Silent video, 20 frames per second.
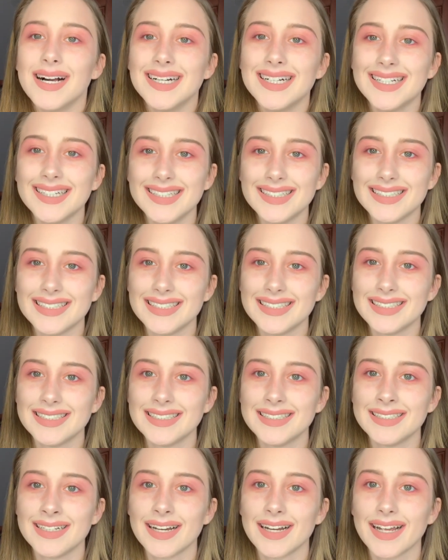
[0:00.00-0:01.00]

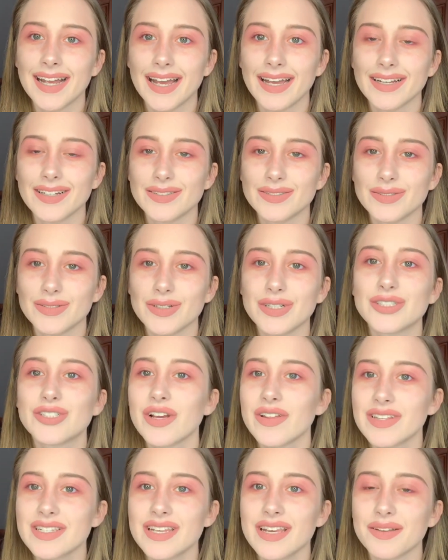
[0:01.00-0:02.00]
Okay, we're gonna
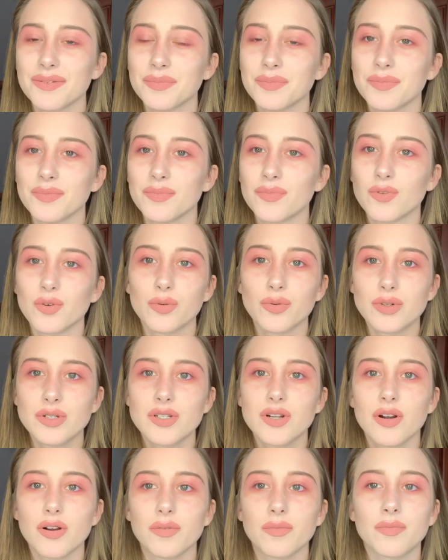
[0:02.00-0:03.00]
try this again. We're gonna
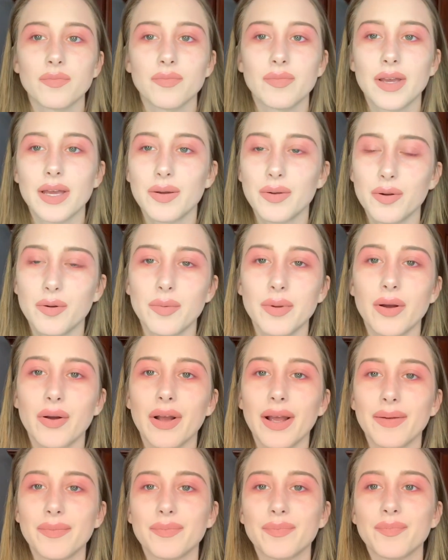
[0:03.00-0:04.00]
restart and it'll be
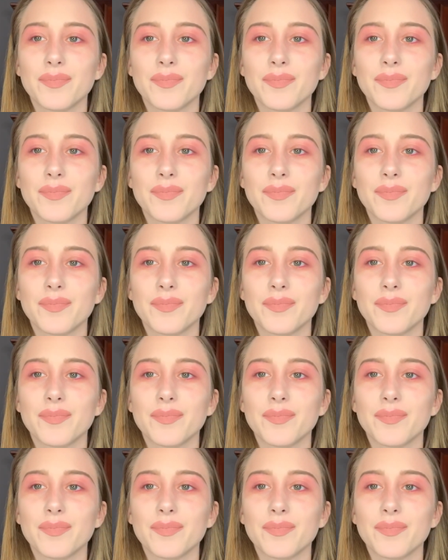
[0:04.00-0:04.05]
okay.